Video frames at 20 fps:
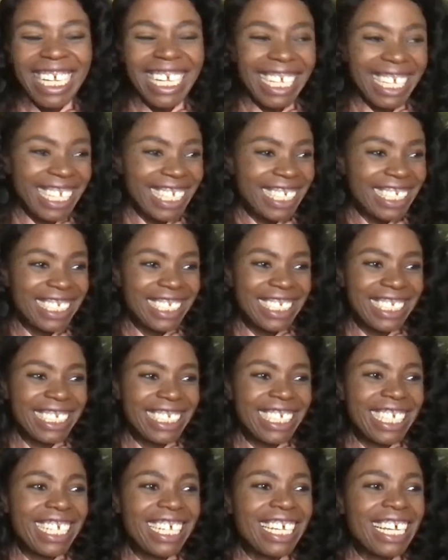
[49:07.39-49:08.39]
Hey,
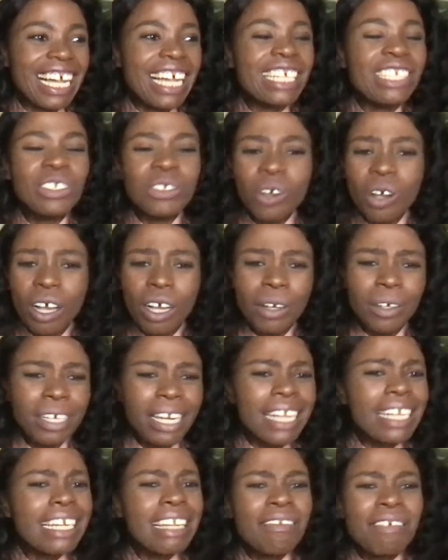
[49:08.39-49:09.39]
I know
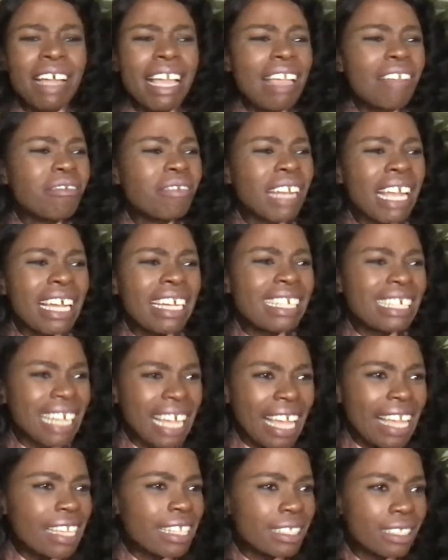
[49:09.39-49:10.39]
Akona, I never have like
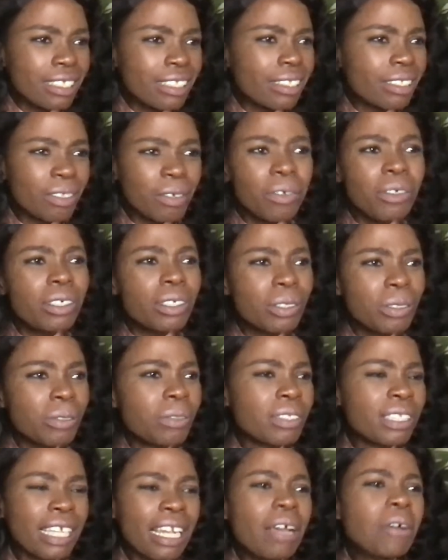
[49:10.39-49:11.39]
nice stories
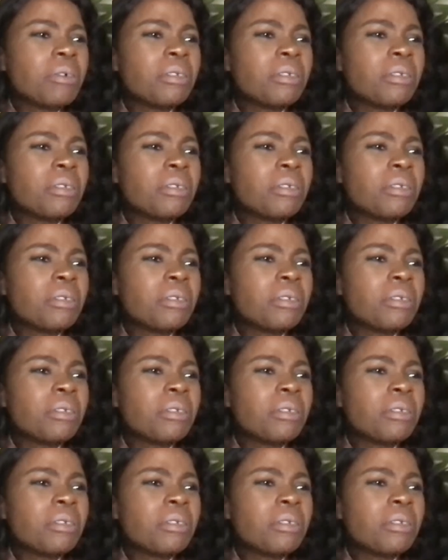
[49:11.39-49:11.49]
to tell.